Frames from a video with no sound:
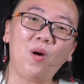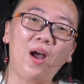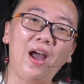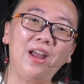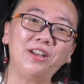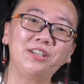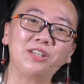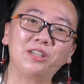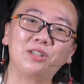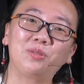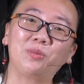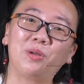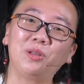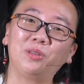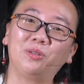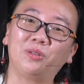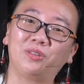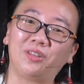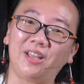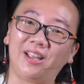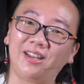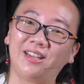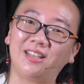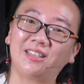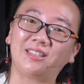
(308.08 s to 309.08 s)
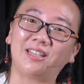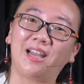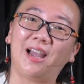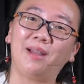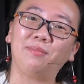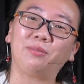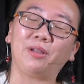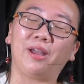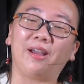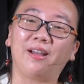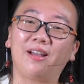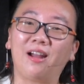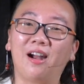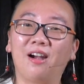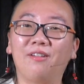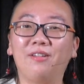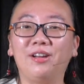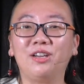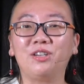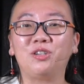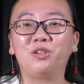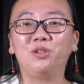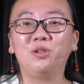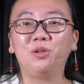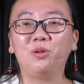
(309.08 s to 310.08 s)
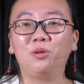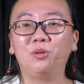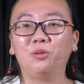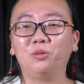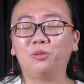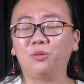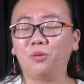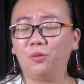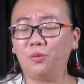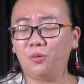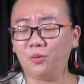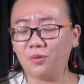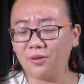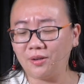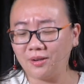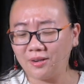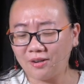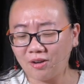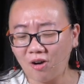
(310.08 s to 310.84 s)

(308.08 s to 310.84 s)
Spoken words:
I just want to take this time to encourage you to